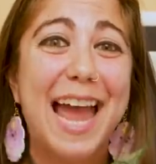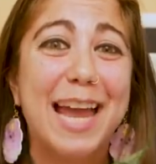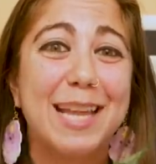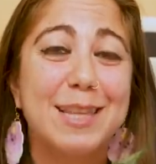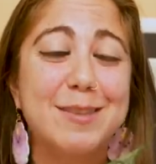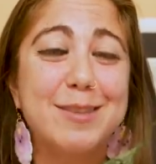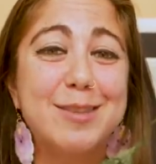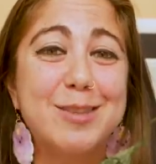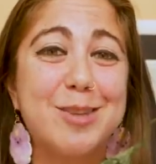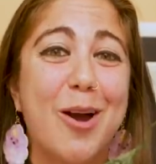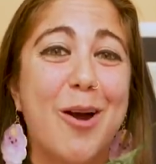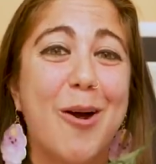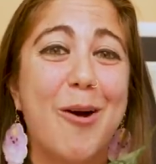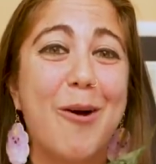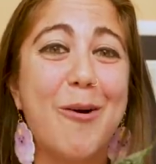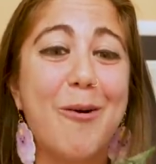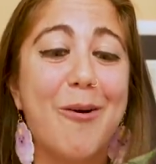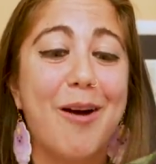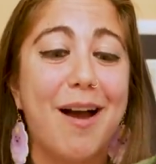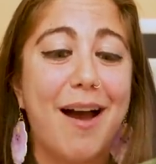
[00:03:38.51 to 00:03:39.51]
And
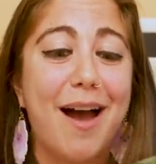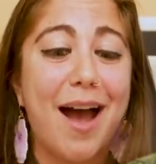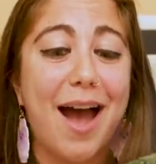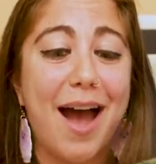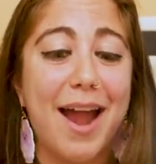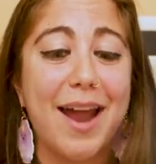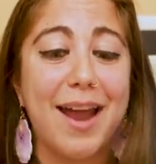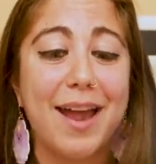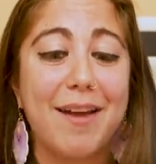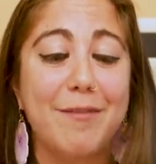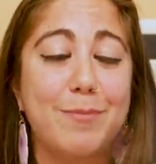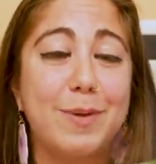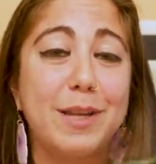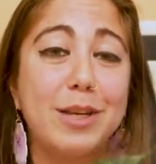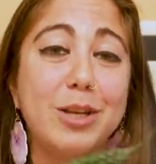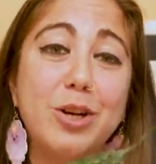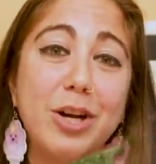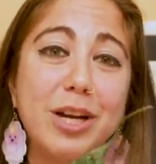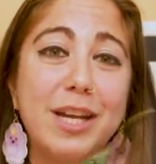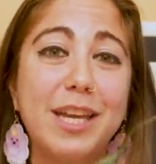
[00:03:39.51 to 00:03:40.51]
so I have
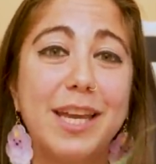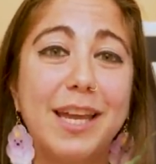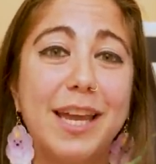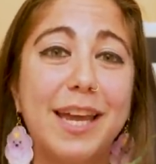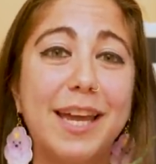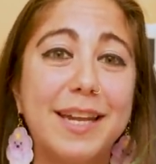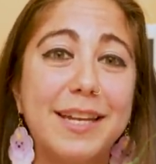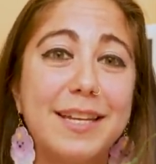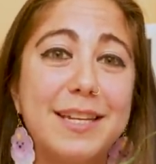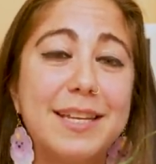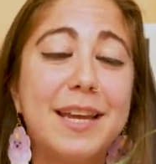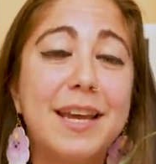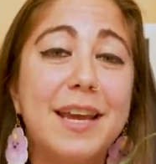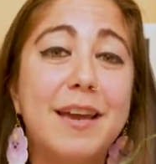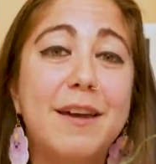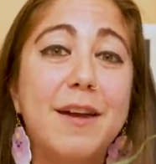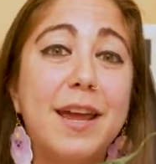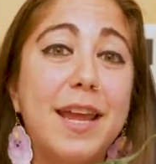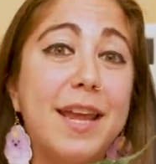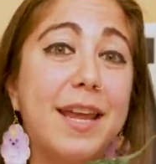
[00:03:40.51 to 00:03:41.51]
been cooking it
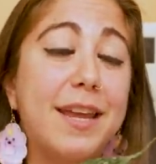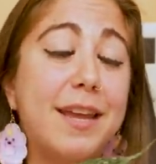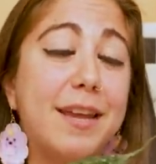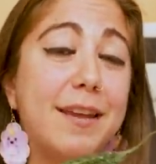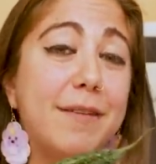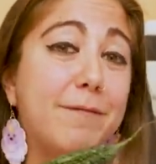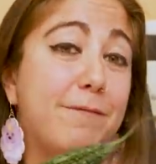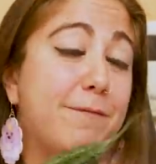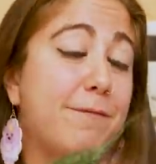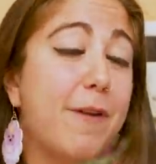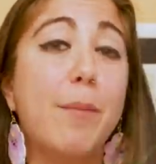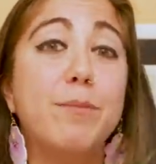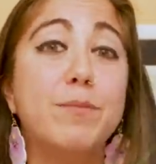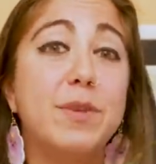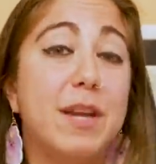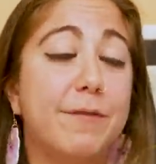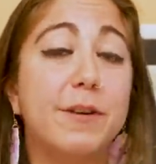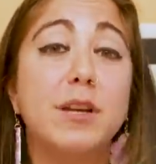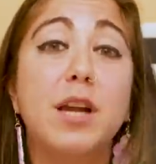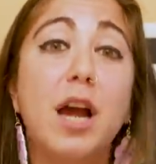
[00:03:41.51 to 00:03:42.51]
in, from
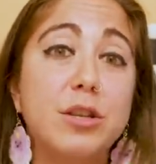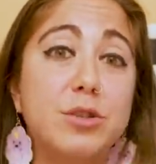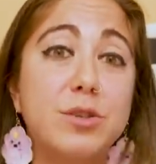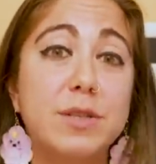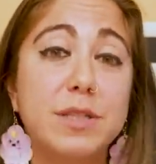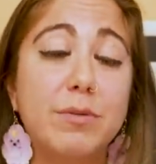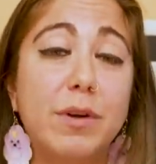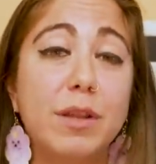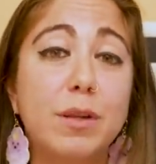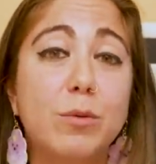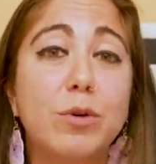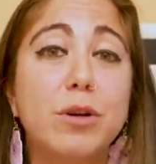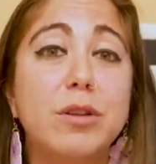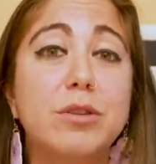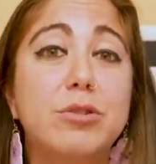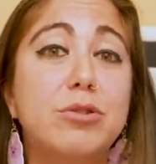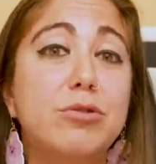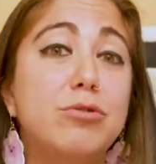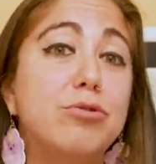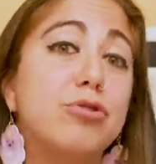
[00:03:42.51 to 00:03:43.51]
different countries around the world
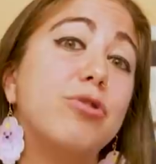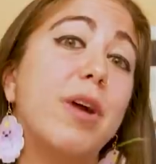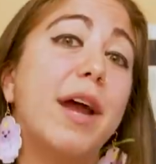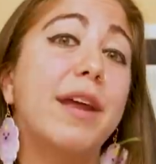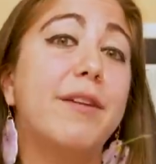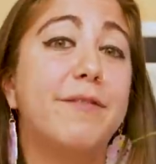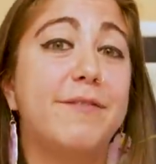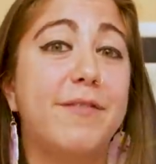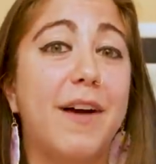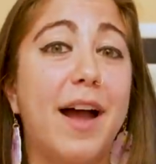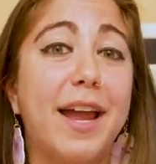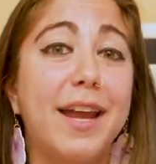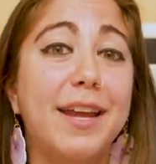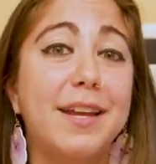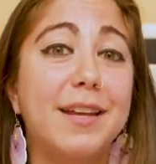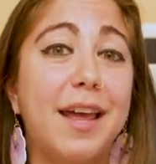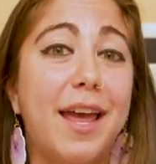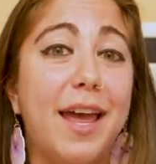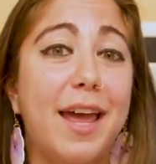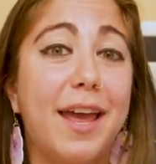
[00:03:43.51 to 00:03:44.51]
to try to
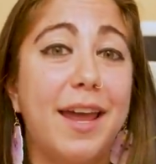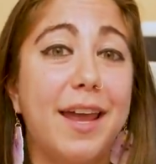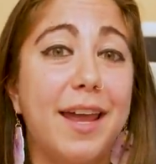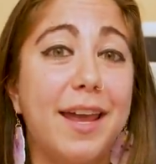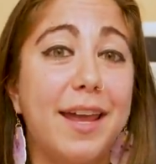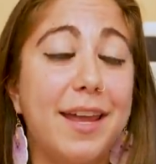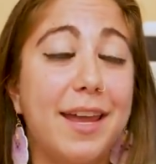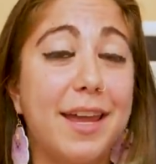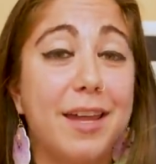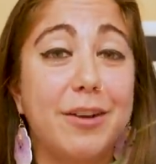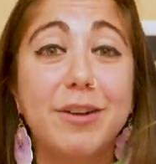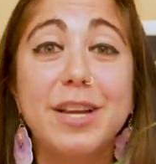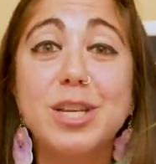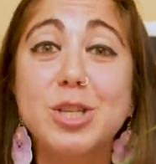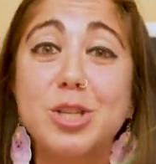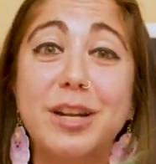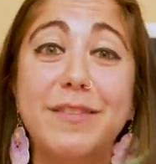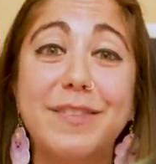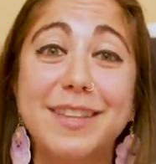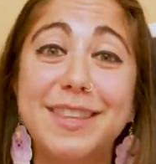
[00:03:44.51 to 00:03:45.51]
find a
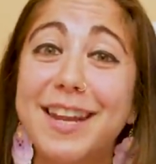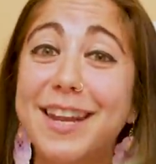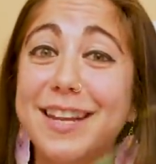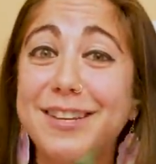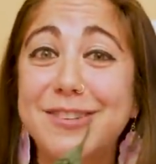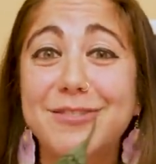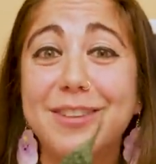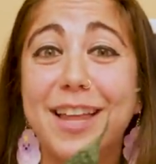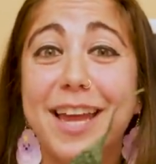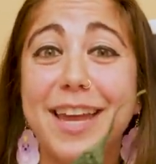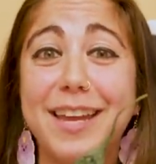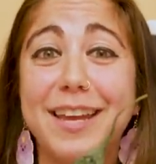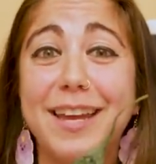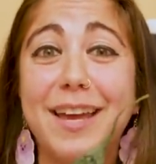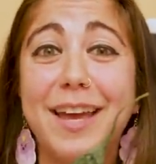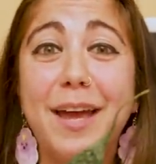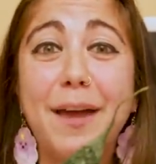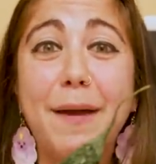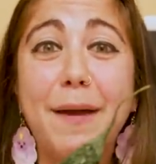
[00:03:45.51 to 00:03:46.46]
iteration of it that I do like.